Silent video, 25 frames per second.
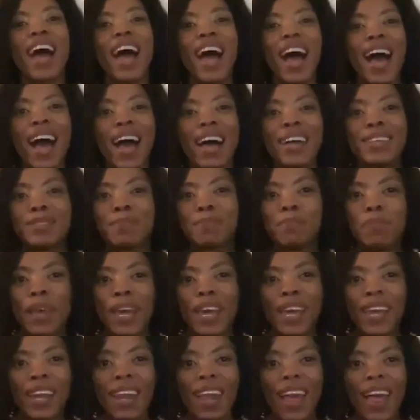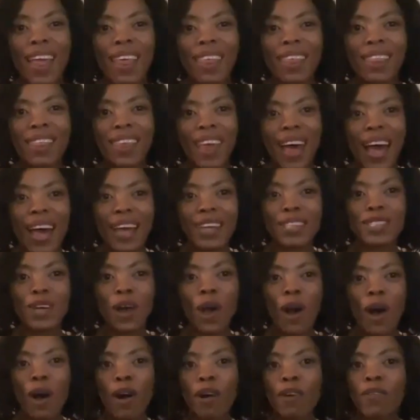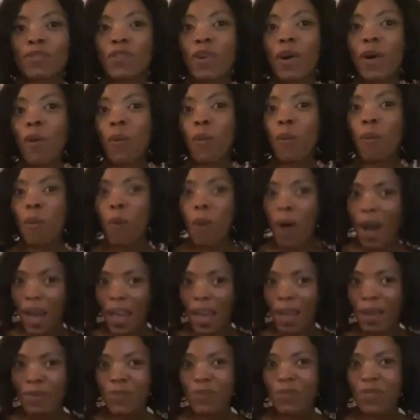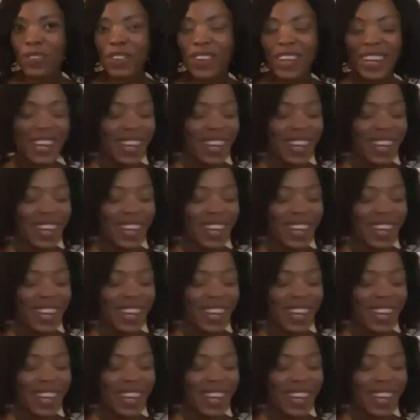has been that of wife.